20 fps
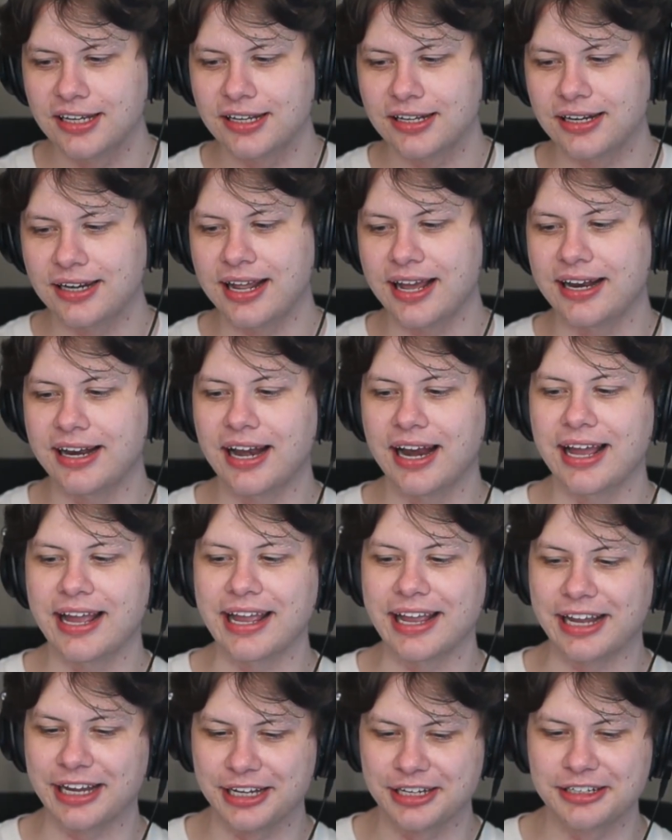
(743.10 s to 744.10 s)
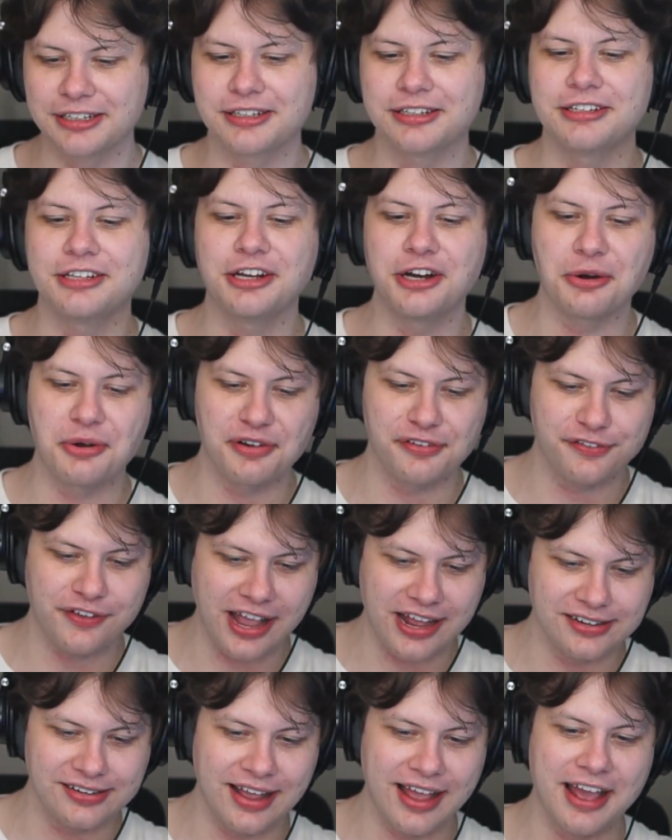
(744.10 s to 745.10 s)
than like, you know, a
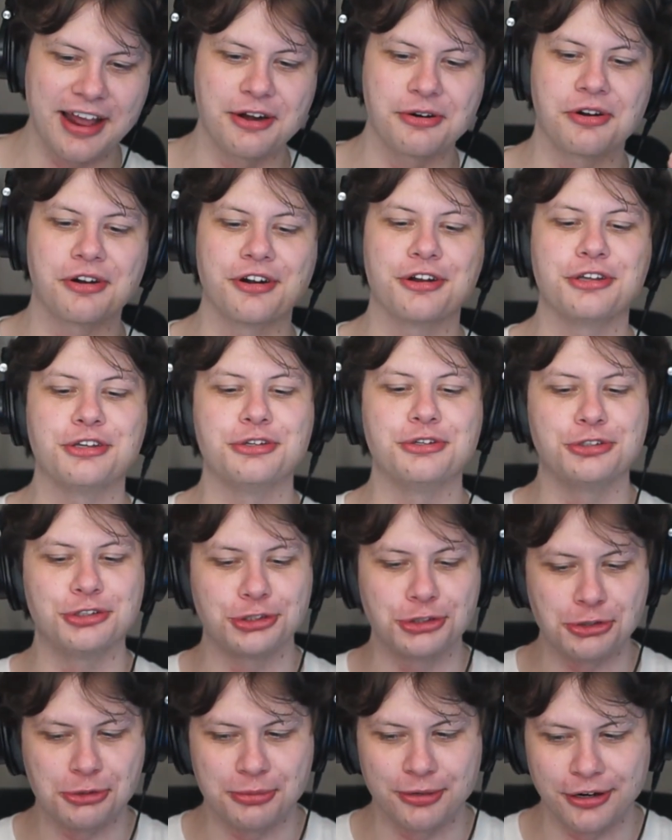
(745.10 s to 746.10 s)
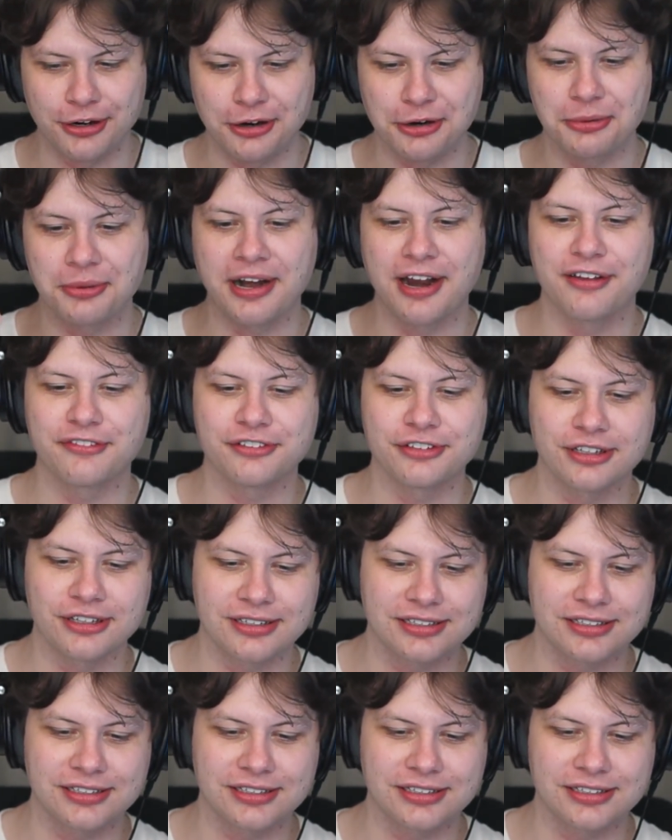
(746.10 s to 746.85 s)
Fantano or a YouTuber or whatever.